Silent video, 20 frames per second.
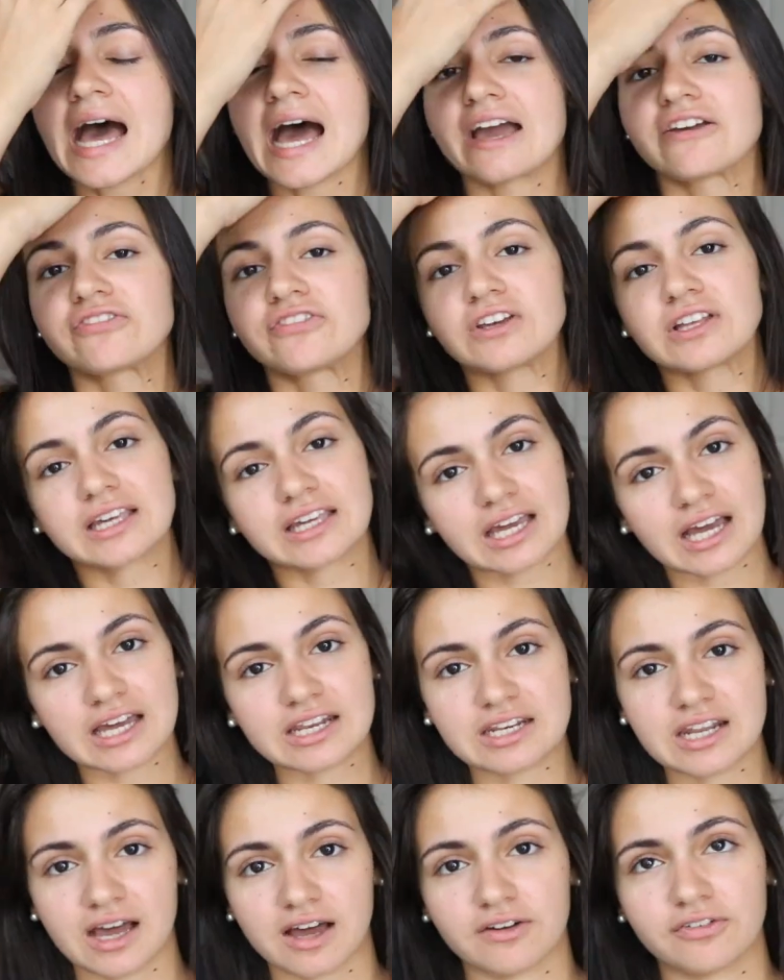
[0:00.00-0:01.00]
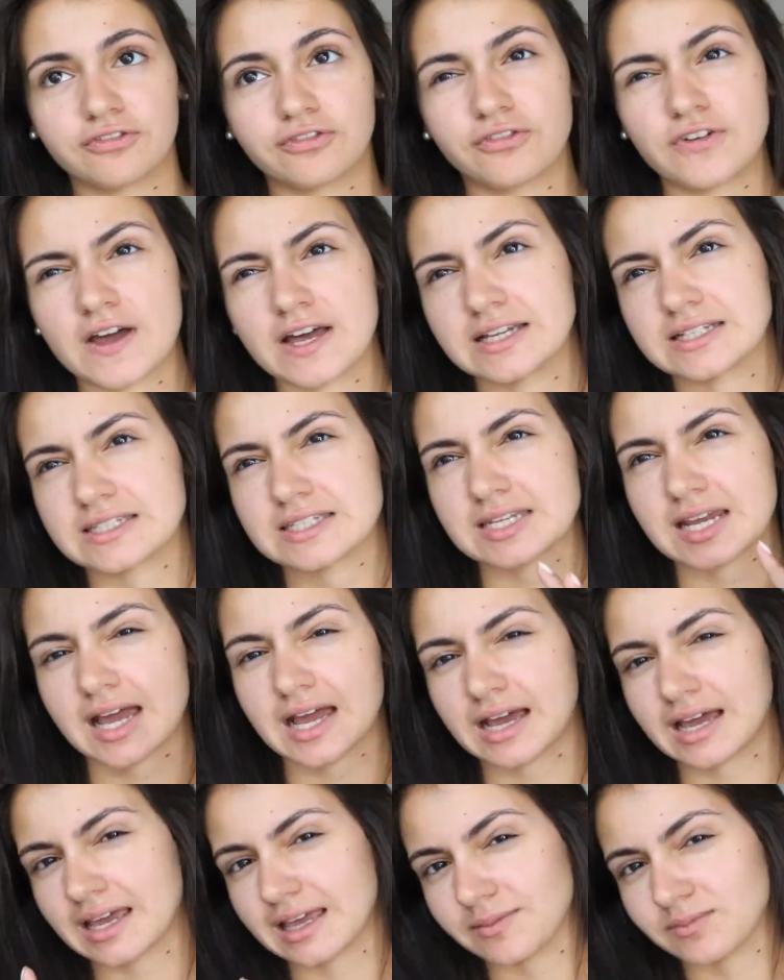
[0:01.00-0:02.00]
I feel like enough
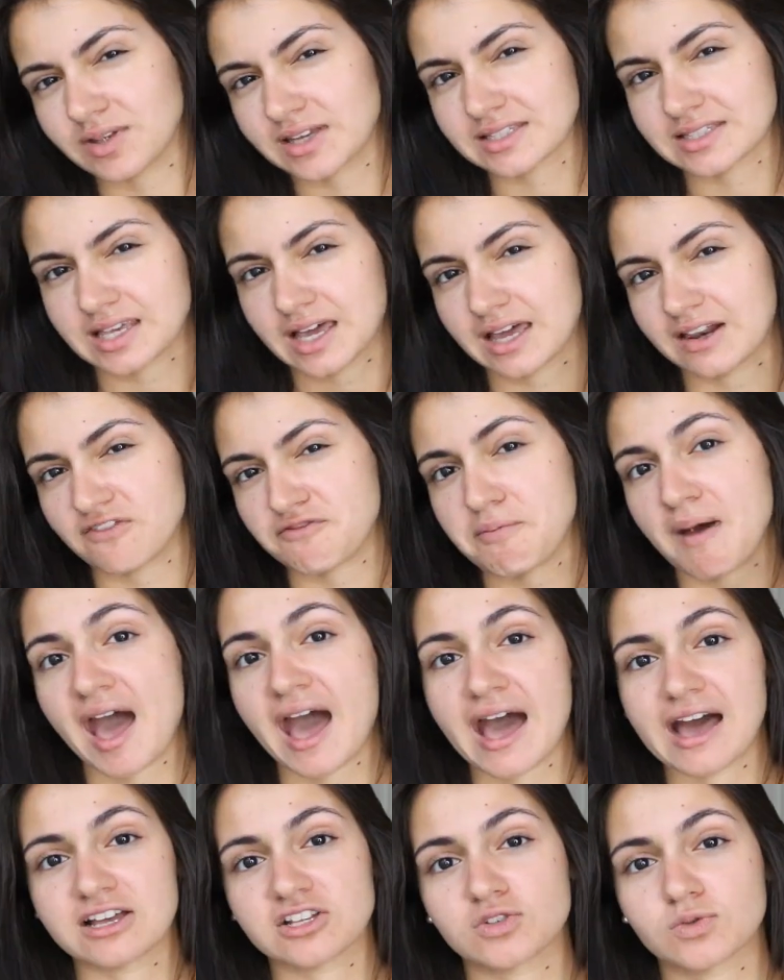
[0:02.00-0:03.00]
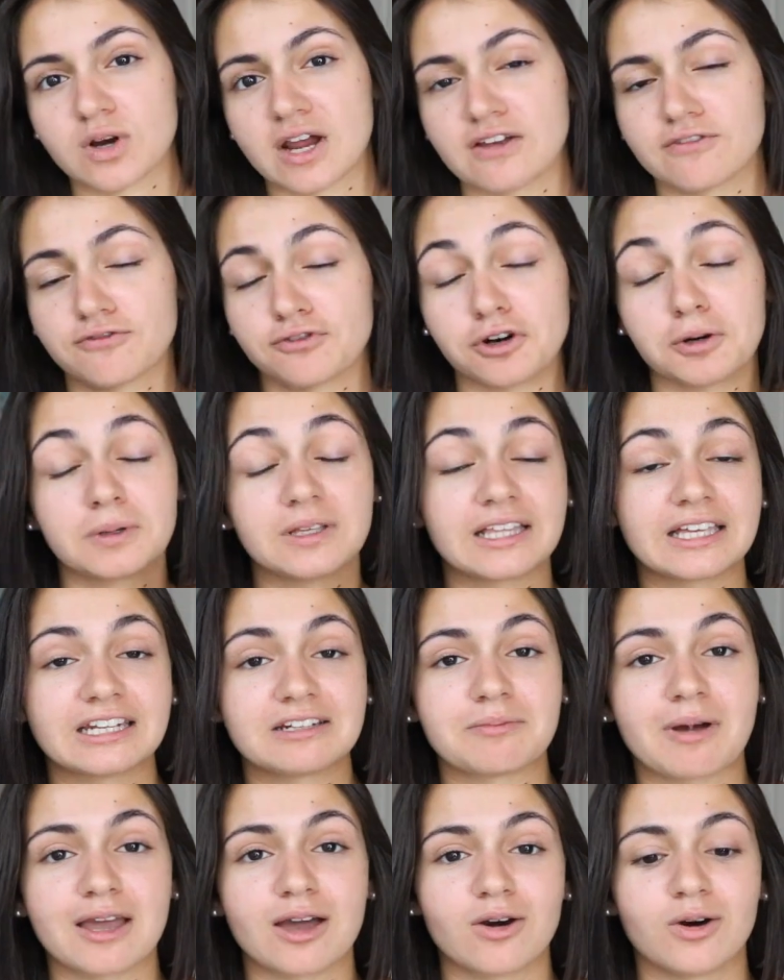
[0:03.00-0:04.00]
time has kind of passed where I've
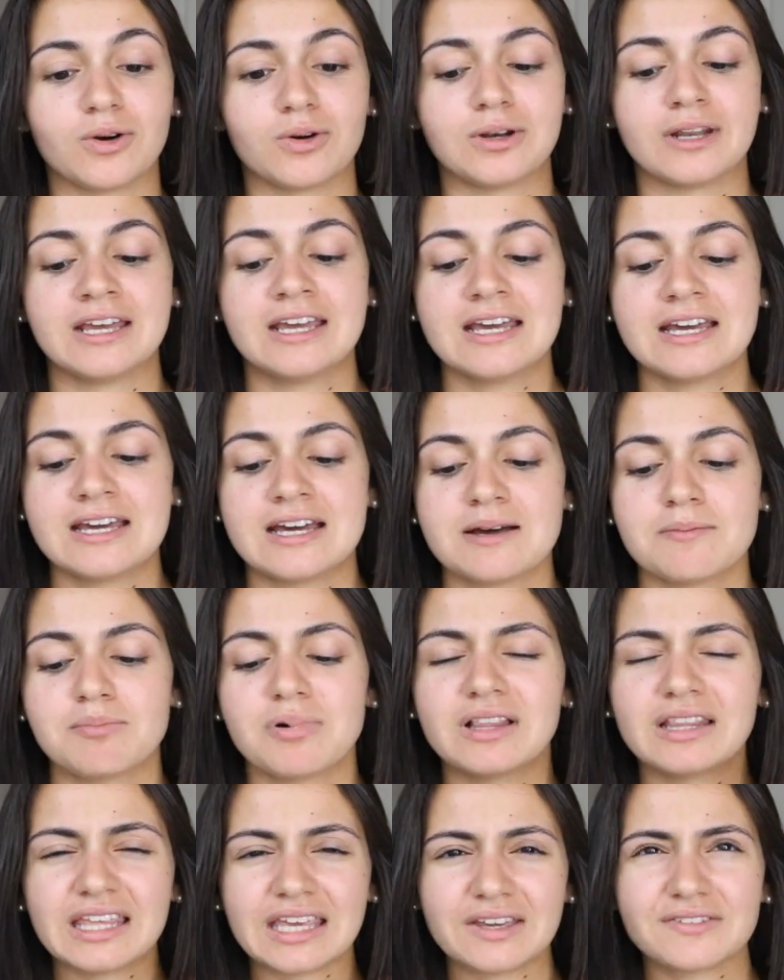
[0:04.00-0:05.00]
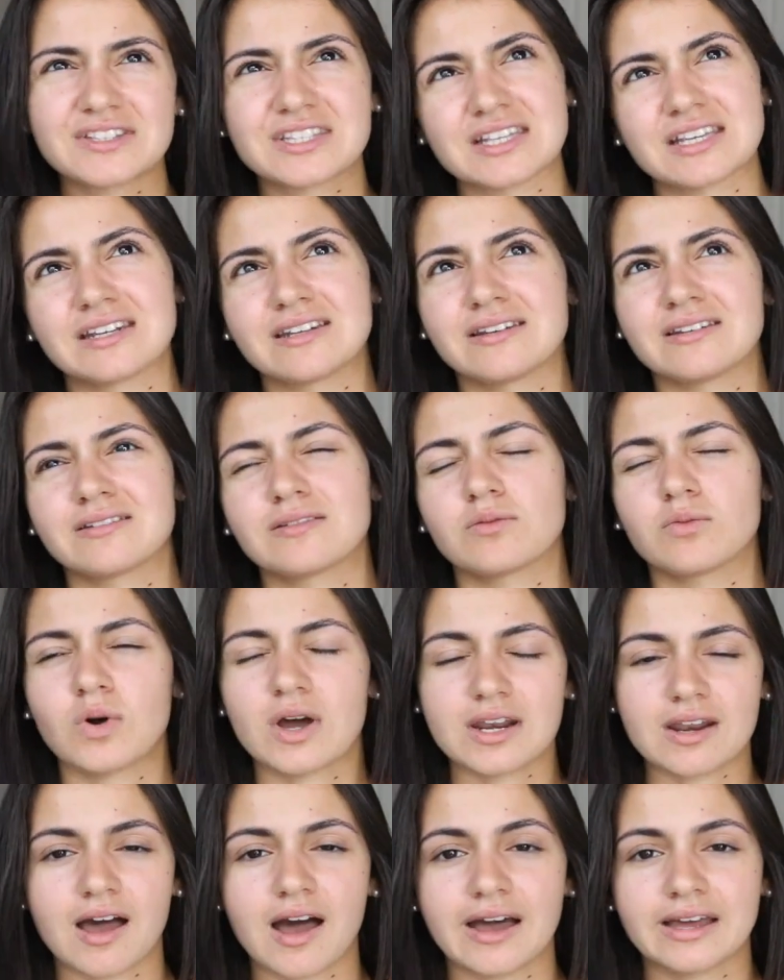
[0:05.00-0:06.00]
formulated my own beliefs and
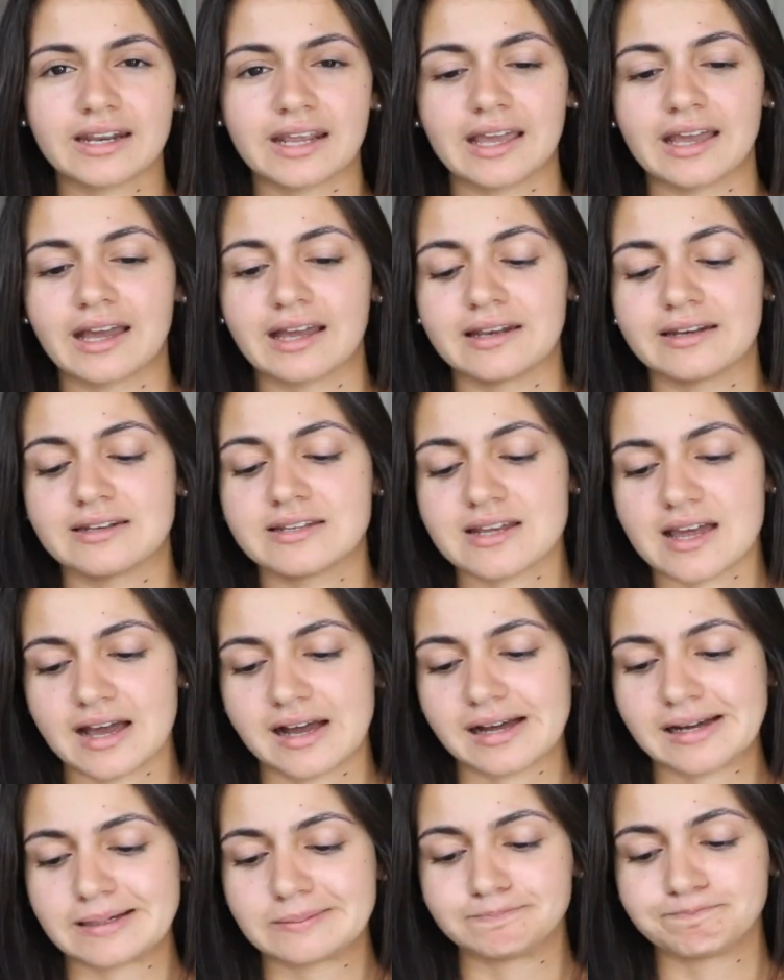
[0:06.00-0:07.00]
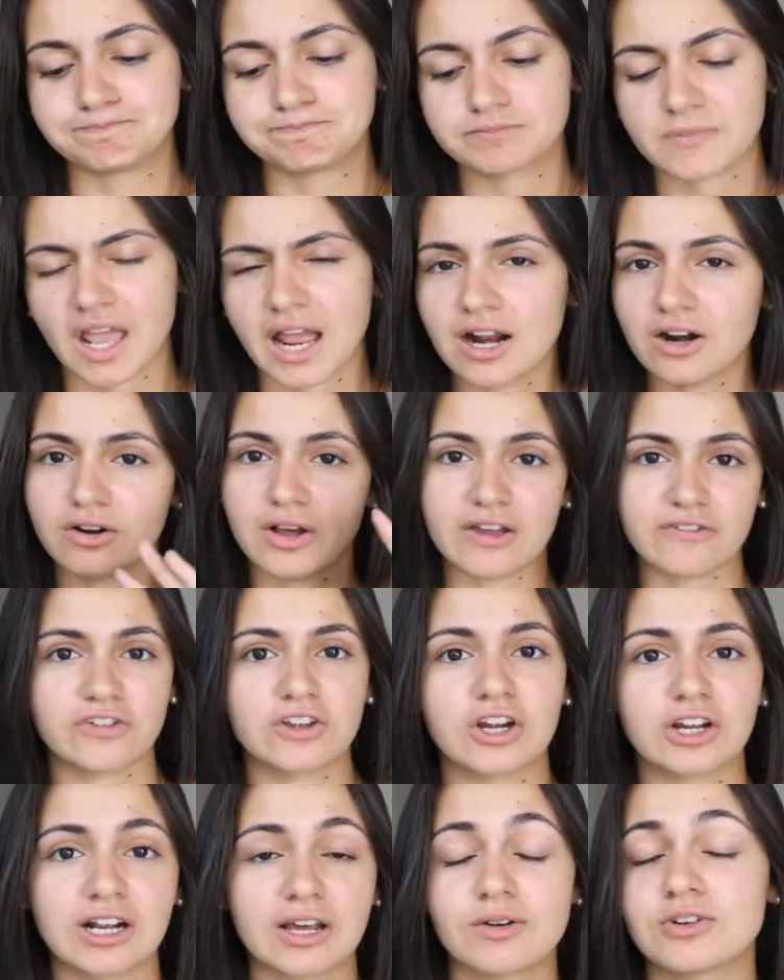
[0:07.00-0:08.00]
whatnot, and I don't know, I
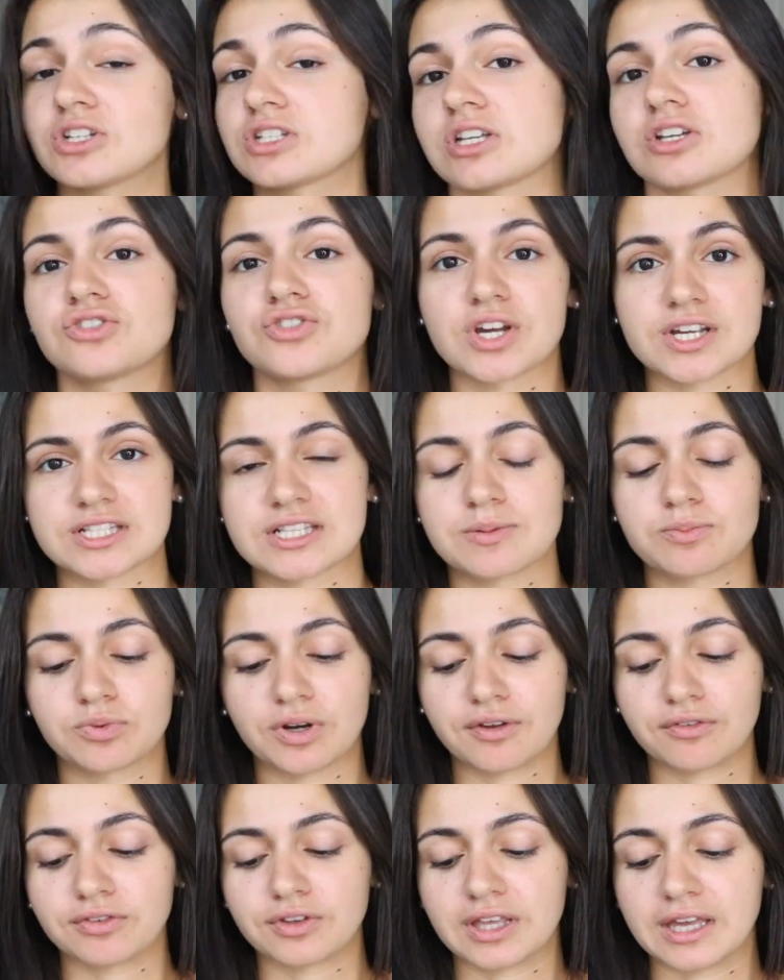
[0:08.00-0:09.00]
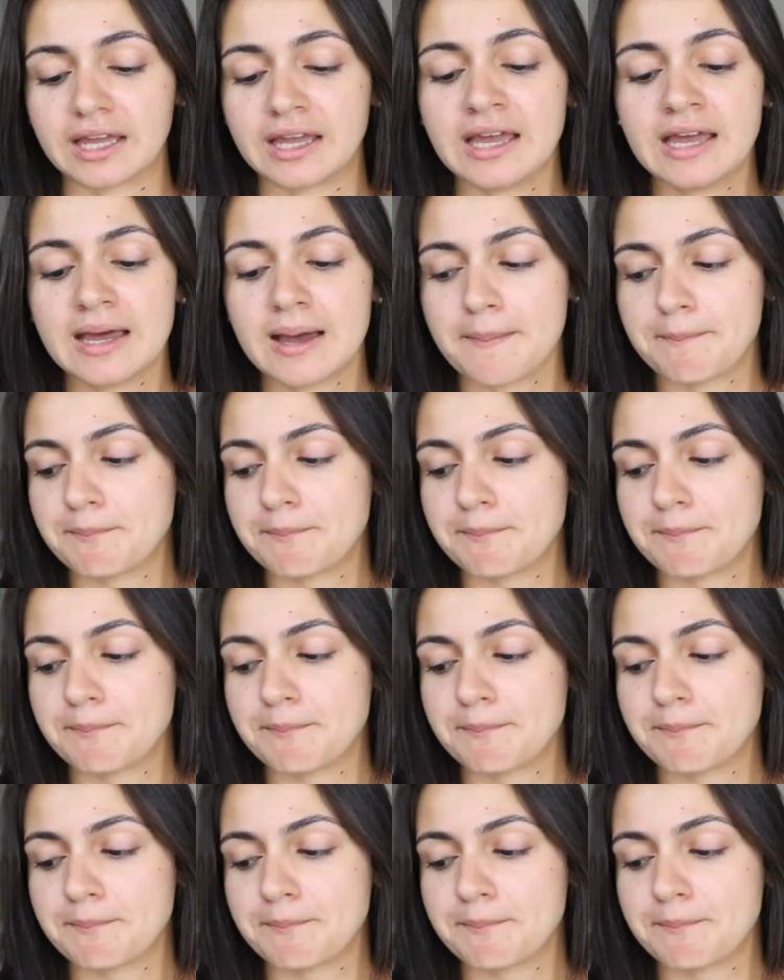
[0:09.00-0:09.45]
figured I would just address it briefly.